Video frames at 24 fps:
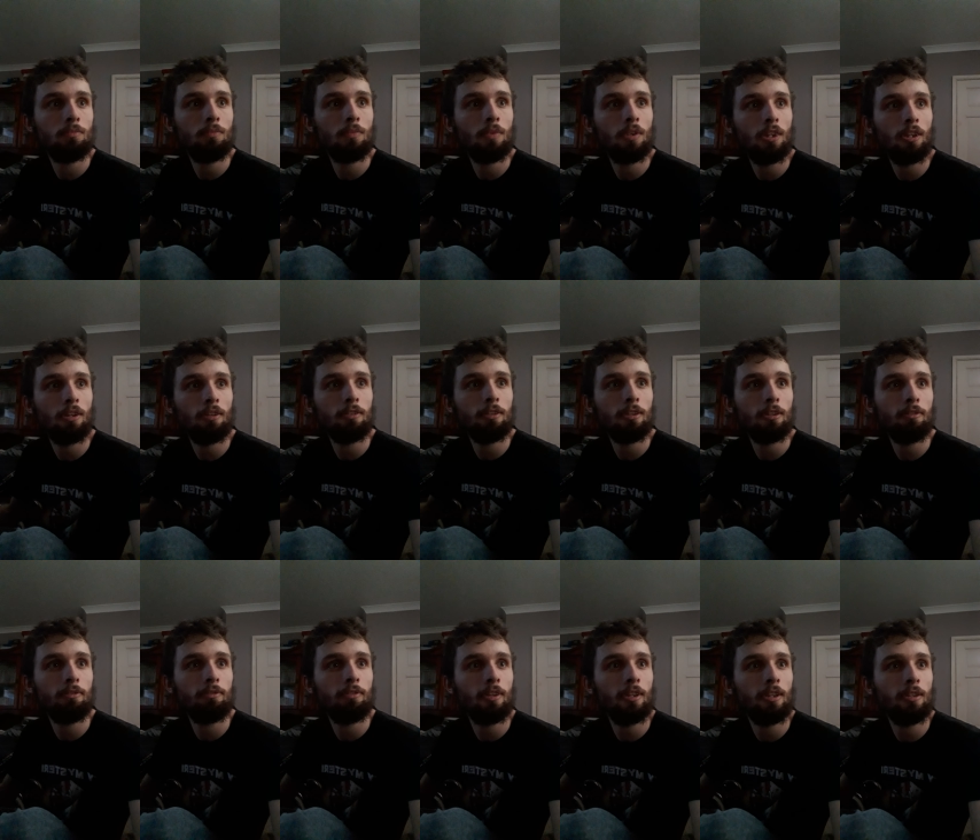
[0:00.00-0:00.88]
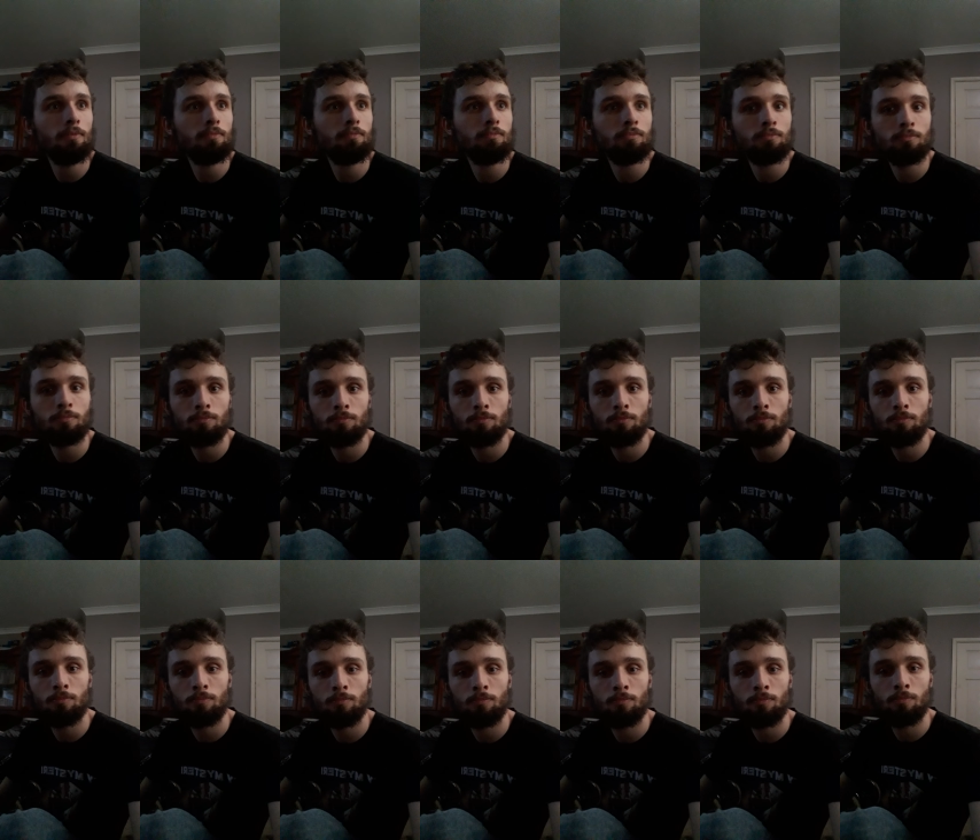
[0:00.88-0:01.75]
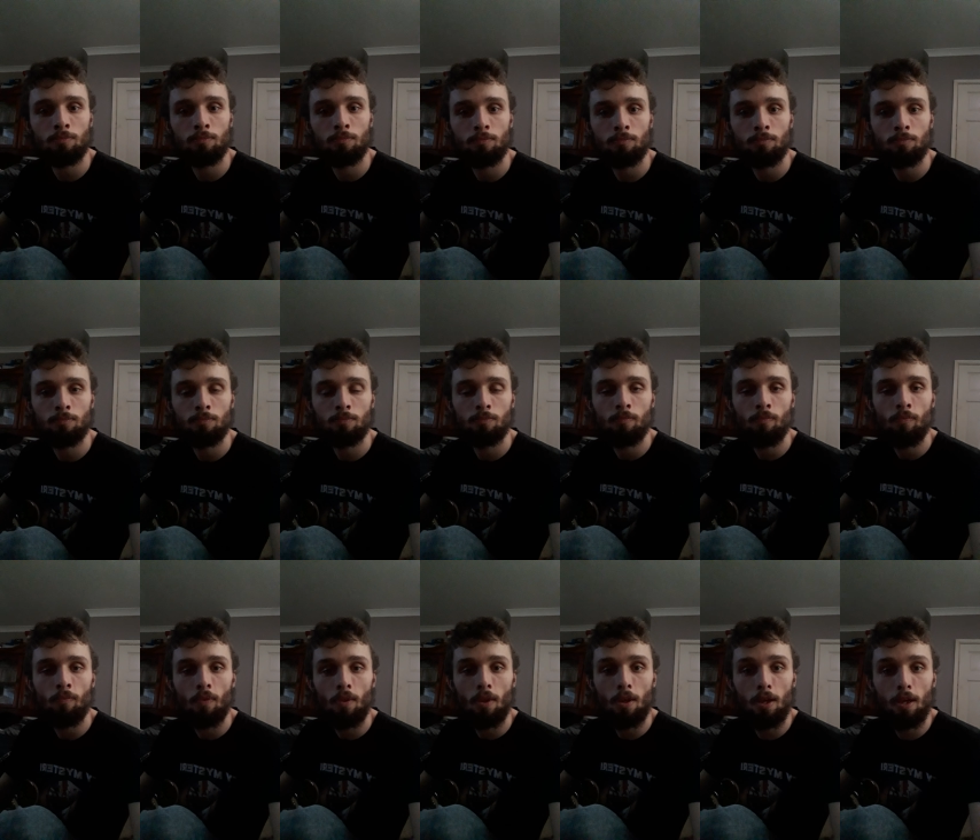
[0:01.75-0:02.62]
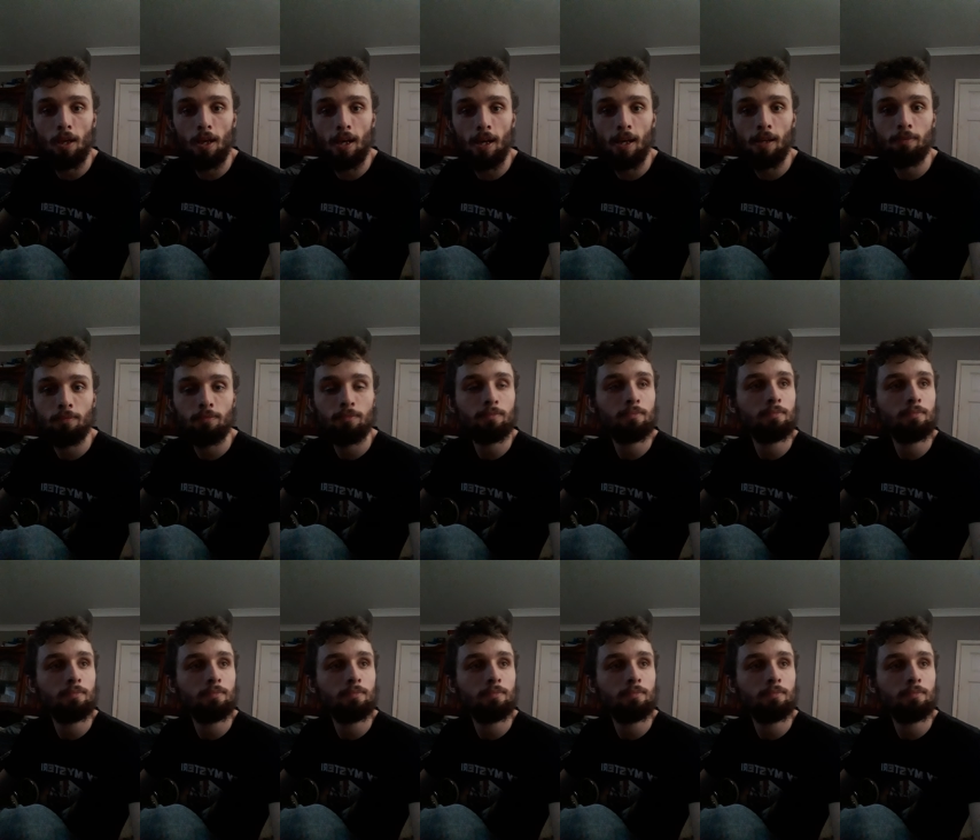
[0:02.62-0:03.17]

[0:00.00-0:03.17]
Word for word: Yeah, I'd love Instead that. of Connor David. Yeah.